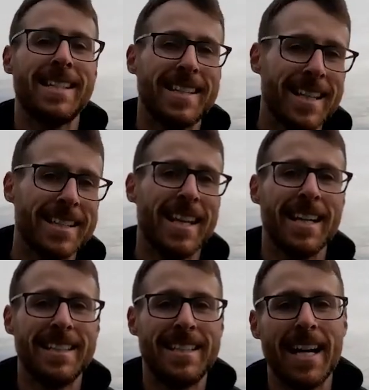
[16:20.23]
And
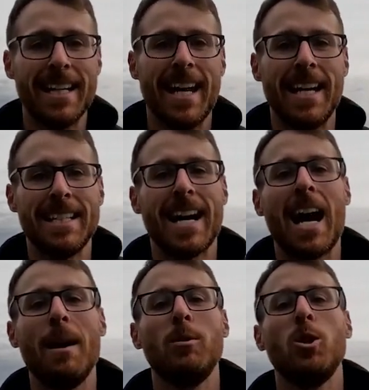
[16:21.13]
6, dedicate
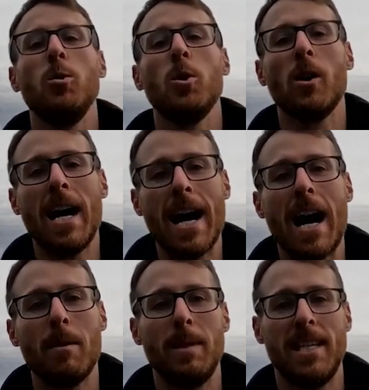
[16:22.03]
time to your
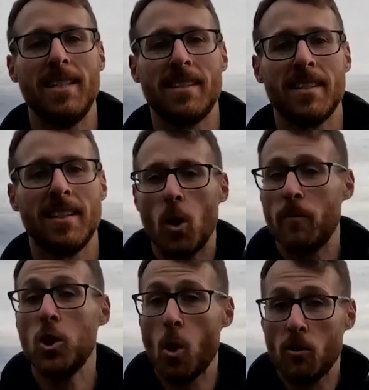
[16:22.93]
hobbies.
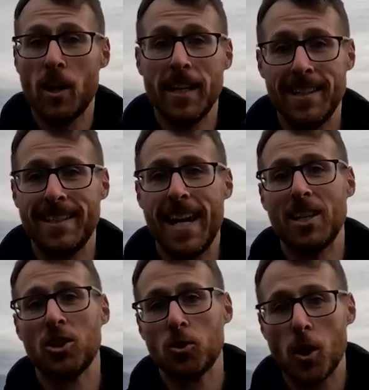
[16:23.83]
So if you're ready to
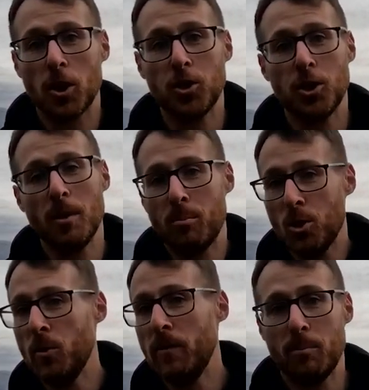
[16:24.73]
take a structured,
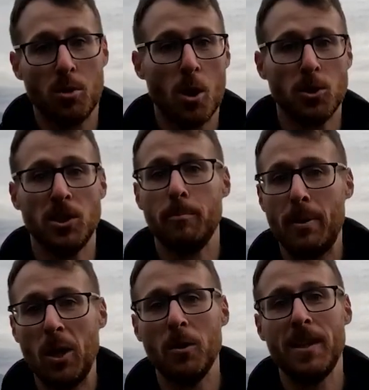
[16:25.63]
proven approach to
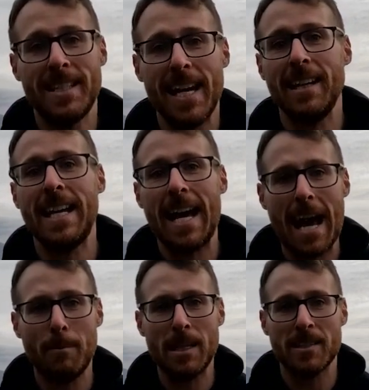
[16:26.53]
build the daily
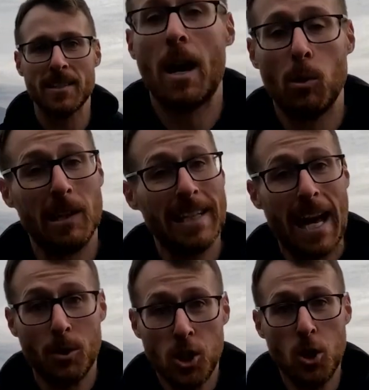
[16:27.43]
habits that will
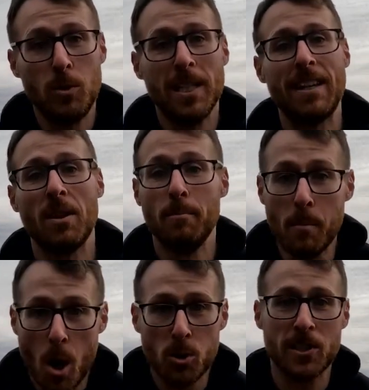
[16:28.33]
allow you to get the
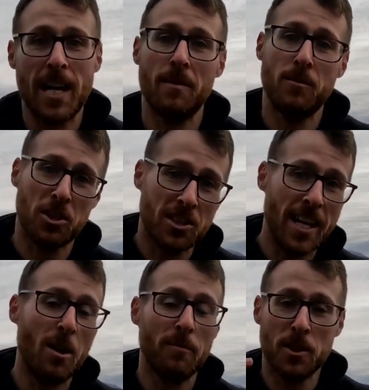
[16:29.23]
most out of
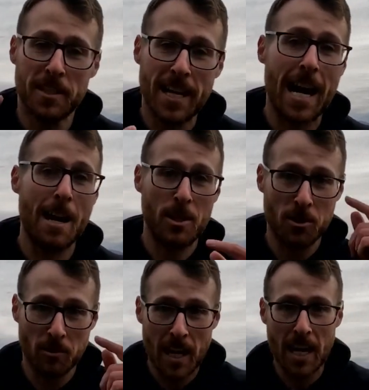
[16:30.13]
yourself, your time,
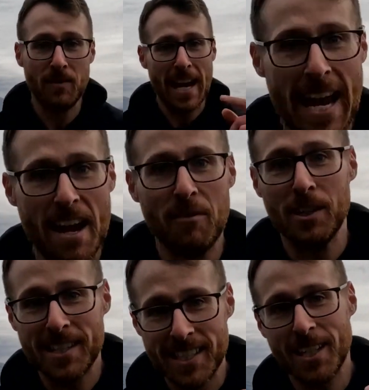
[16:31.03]
and your life
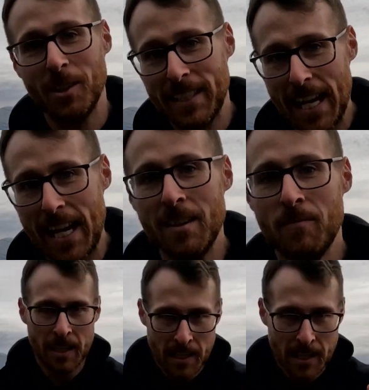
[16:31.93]
every single day,
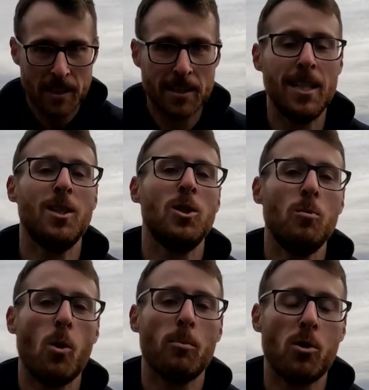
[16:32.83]
the Seek to
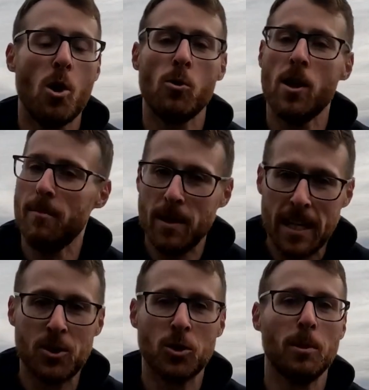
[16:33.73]
Do More program
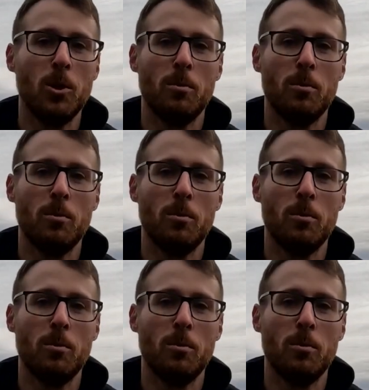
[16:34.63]
is your